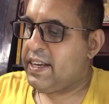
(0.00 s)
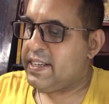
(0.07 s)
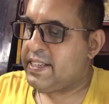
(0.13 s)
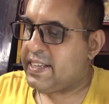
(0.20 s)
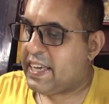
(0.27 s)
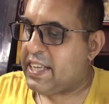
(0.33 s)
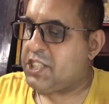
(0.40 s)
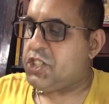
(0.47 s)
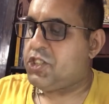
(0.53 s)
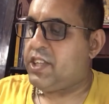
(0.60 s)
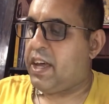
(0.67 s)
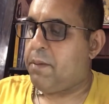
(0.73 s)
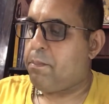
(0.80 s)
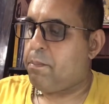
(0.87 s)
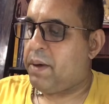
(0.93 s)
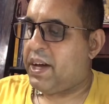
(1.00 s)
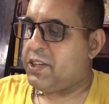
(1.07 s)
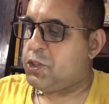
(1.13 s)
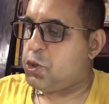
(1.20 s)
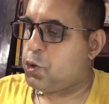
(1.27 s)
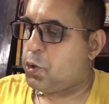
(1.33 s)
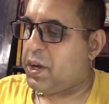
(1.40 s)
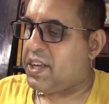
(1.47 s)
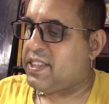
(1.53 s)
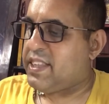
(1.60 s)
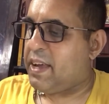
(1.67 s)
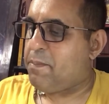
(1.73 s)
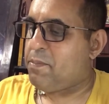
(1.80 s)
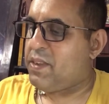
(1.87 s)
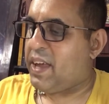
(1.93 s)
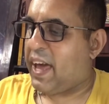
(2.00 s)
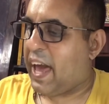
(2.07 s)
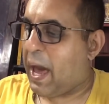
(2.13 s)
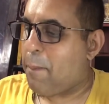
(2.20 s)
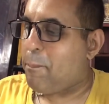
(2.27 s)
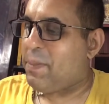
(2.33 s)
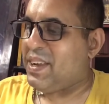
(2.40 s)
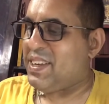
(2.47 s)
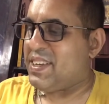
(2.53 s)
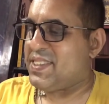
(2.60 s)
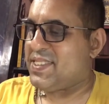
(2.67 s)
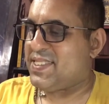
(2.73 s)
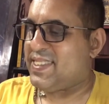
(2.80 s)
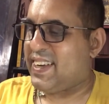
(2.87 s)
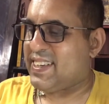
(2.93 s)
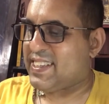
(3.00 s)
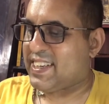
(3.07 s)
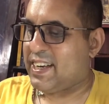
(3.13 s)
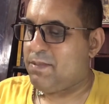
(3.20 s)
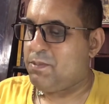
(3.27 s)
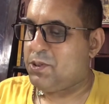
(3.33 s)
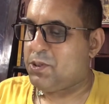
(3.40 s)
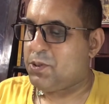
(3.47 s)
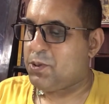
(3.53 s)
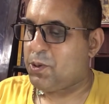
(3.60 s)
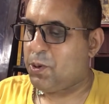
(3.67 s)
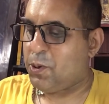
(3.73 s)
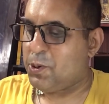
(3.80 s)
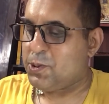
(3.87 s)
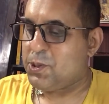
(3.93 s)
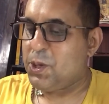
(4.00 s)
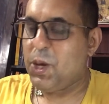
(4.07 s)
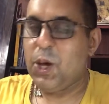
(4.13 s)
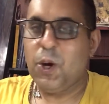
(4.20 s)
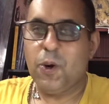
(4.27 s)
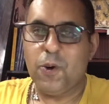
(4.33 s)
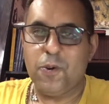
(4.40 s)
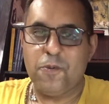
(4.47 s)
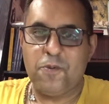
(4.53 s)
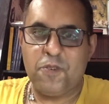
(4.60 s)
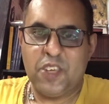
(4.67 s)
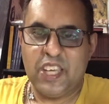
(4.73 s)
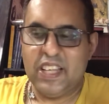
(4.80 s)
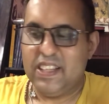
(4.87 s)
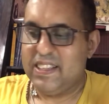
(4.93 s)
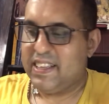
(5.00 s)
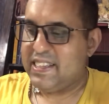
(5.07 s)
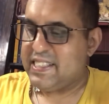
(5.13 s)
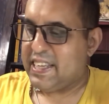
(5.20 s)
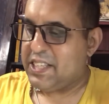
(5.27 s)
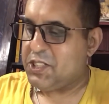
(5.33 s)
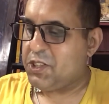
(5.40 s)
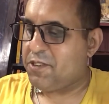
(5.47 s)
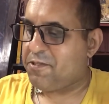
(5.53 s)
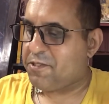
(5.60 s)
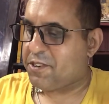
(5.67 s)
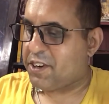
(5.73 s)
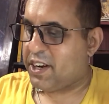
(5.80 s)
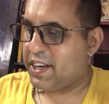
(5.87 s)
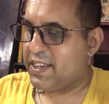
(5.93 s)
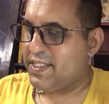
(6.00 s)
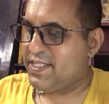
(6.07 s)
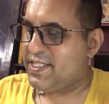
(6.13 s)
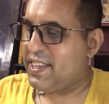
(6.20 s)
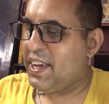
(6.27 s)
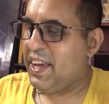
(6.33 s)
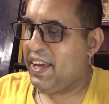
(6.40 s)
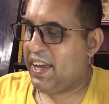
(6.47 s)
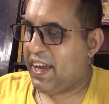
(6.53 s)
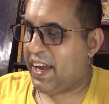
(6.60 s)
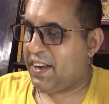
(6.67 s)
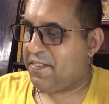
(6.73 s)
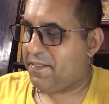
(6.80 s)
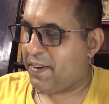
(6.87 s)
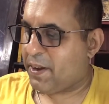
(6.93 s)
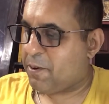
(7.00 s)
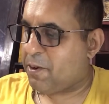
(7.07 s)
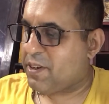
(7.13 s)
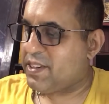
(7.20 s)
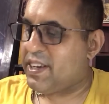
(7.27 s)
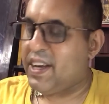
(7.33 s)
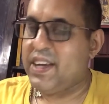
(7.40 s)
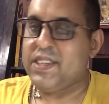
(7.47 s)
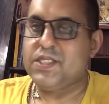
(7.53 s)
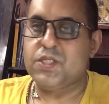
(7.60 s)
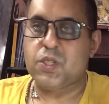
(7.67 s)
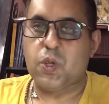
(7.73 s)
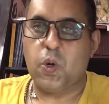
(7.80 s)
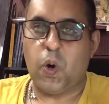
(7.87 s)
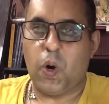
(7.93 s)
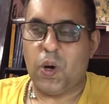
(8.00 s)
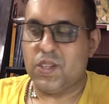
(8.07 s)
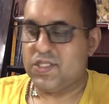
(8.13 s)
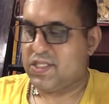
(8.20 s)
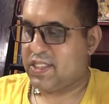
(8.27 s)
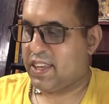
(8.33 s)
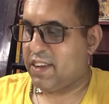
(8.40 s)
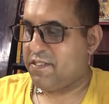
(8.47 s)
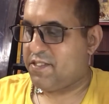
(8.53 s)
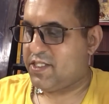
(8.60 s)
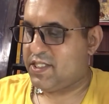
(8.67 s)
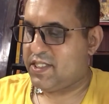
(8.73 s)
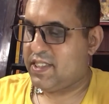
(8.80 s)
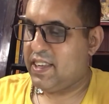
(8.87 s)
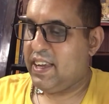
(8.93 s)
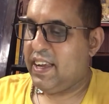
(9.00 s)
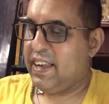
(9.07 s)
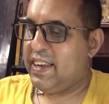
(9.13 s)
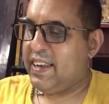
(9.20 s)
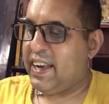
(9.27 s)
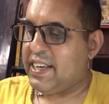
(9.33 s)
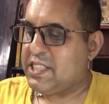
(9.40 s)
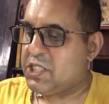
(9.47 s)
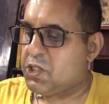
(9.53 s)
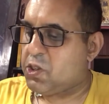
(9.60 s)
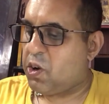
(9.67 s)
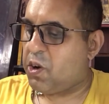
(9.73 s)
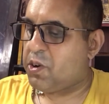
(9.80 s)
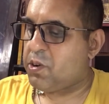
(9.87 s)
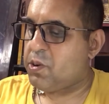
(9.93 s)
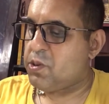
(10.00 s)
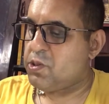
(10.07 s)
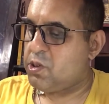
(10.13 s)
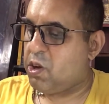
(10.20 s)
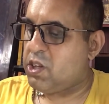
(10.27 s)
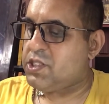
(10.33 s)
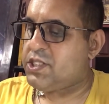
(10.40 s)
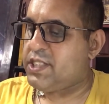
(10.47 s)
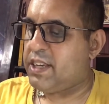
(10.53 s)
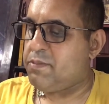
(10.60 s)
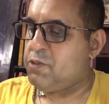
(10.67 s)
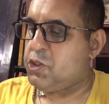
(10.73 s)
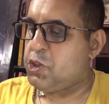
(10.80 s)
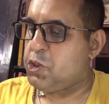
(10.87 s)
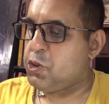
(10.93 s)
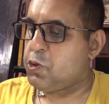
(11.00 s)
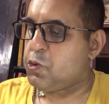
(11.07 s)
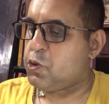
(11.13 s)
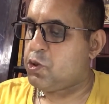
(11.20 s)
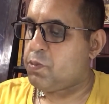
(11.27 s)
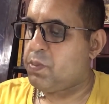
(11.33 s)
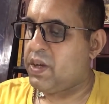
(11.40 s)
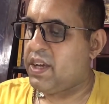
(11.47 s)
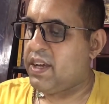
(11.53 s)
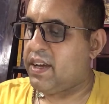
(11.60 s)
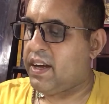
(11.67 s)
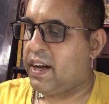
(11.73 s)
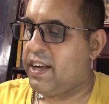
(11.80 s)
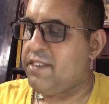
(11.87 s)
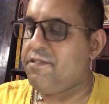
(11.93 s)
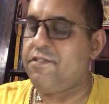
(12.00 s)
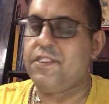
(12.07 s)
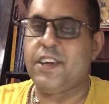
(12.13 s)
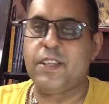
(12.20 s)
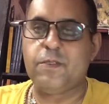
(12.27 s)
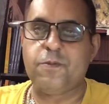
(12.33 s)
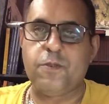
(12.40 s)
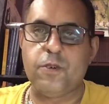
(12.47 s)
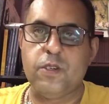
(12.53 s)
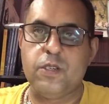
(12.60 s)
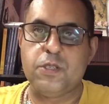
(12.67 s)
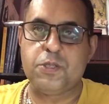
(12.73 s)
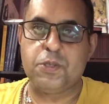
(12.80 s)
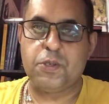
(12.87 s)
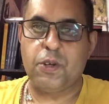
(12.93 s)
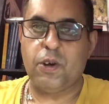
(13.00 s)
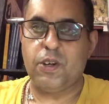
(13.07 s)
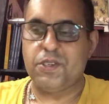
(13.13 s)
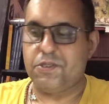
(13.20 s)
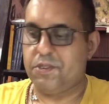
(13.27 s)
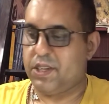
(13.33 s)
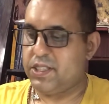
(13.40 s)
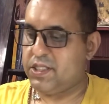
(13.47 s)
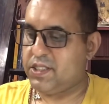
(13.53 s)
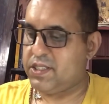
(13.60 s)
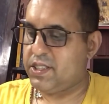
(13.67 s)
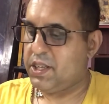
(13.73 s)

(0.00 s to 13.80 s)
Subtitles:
Teach them by showing them the happiness that comes to those who feel the touch of Christ and recognize God's gifts. Let sorrow not tempt you to be unfaithful to your trust.